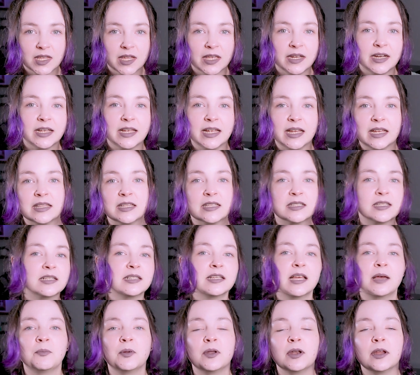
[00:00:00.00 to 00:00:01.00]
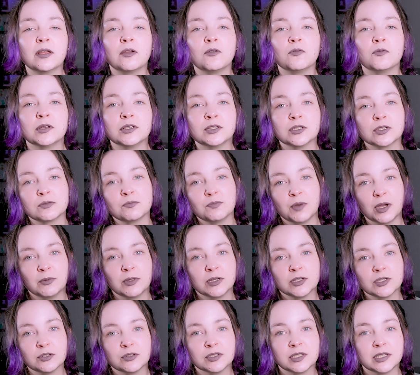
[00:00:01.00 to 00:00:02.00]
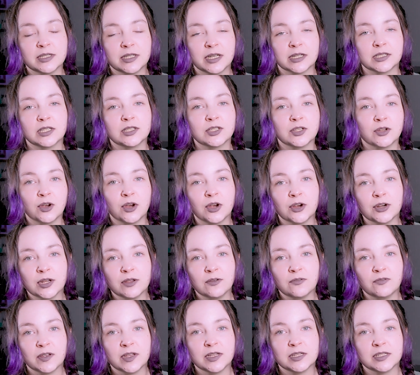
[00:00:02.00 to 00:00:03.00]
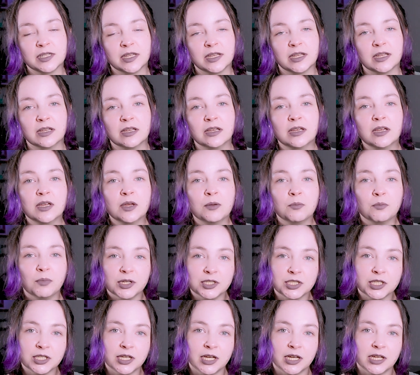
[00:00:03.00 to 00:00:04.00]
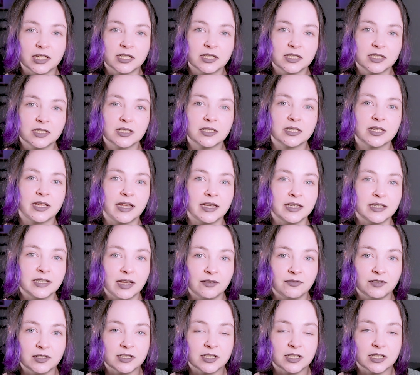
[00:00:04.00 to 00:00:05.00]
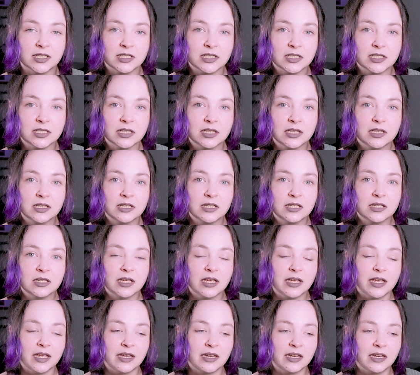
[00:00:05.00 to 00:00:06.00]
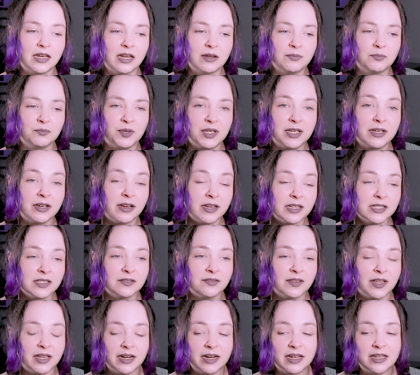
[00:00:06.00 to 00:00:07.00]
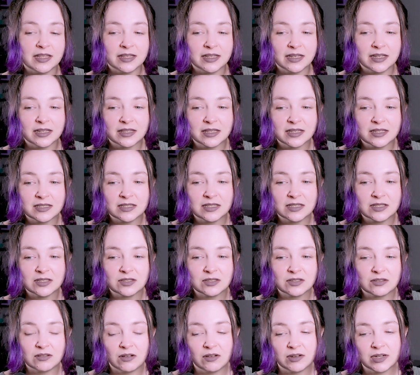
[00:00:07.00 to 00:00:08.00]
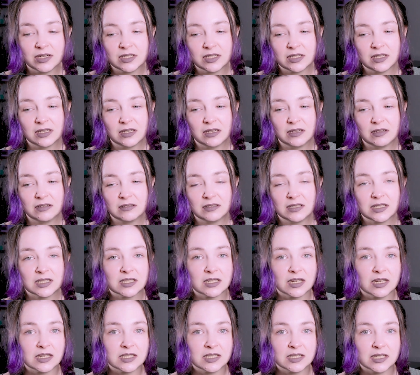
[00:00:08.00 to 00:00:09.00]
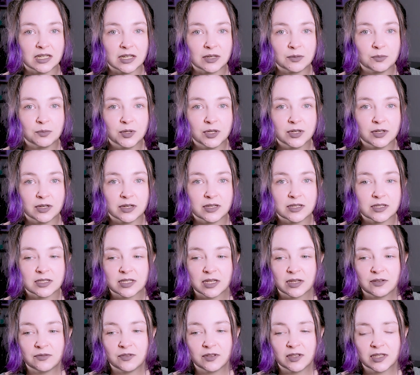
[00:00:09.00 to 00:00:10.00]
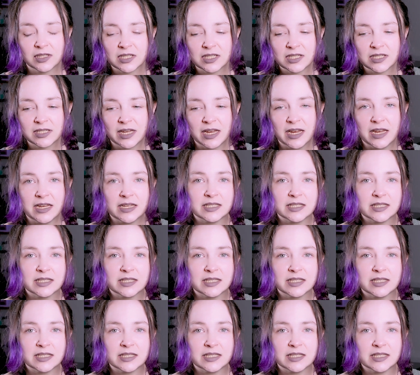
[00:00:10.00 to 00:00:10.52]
And again, this is happening when public schools in Texas are already facing budget cuts and deficits. And because of that, I think this is honestly disgusting, because I feel like the state